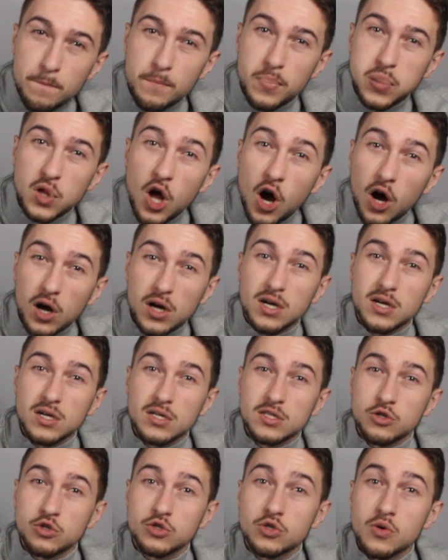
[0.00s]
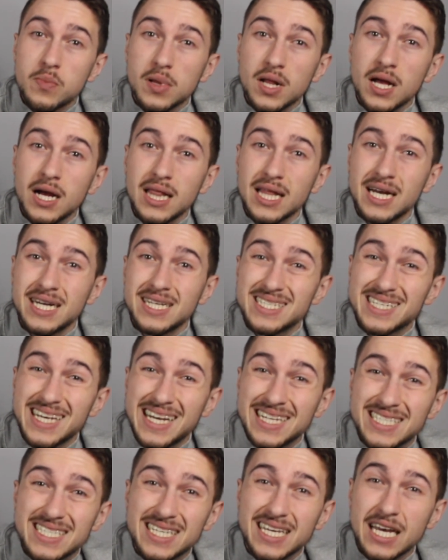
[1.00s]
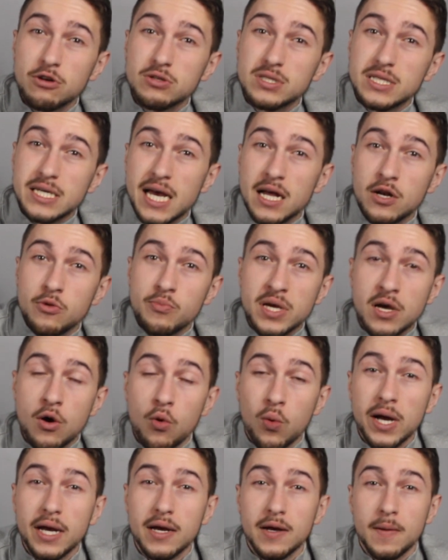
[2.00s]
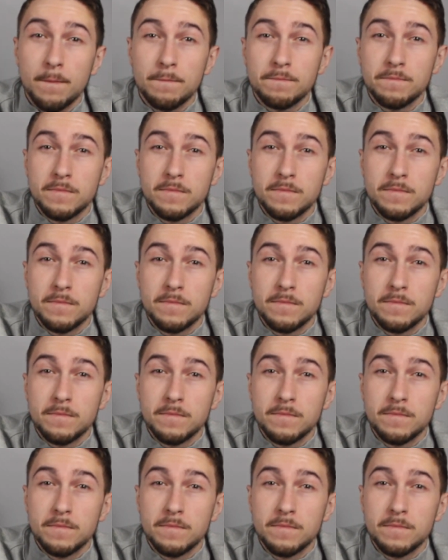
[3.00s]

block their supply lines and scare the enemy away.